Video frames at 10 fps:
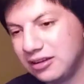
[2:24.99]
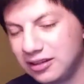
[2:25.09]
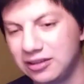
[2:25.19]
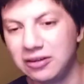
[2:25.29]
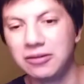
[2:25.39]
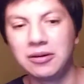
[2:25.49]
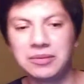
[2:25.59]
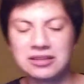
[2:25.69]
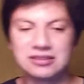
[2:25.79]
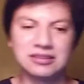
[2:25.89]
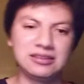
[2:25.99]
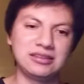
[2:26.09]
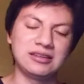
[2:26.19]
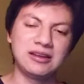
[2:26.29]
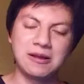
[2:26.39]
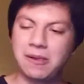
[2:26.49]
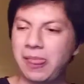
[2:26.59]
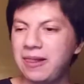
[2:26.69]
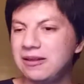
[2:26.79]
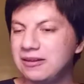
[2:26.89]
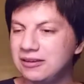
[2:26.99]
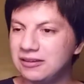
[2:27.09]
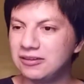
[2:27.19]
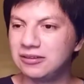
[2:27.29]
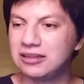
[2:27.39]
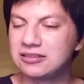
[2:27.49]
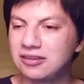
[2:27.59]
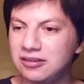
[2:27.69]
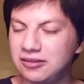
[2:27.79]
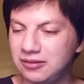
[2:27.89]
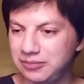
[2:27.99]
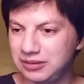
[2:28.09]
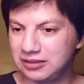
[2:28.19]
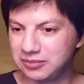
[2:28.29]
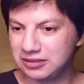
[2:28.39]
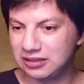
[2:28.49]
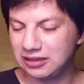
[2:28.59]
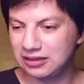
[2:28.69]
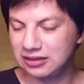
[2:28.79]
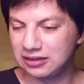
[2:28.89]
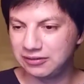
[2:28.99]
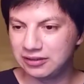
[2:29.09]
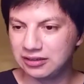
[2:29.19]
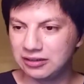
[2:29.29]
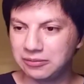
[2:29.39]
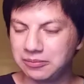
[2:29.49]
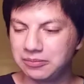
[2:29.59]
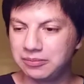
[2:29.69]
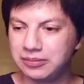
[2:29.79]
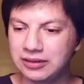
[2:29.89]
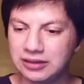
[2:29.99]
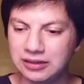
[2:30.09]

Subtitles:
I'm not saying let's all be upset and everything, but